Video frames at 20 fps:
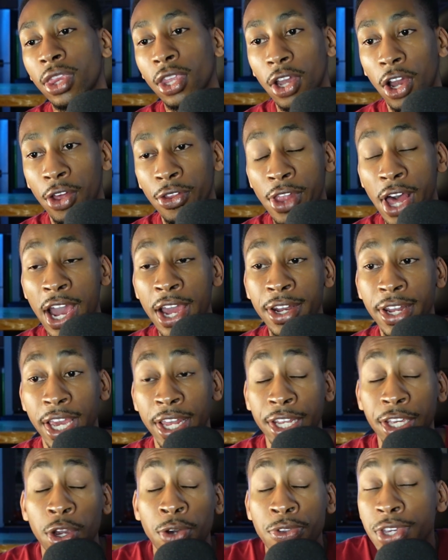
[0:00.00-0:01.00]
online,
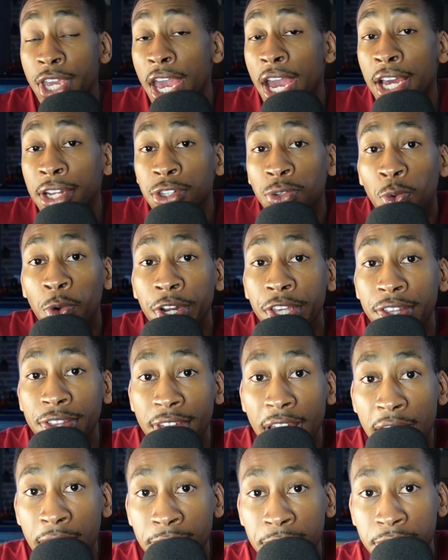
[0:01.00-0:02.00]
and he only had
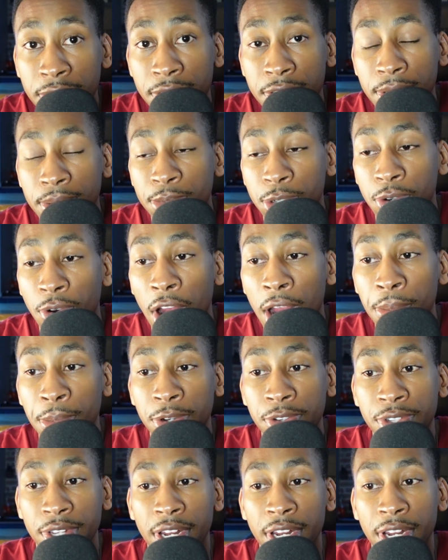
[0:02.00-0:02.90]
20,000 subscribers.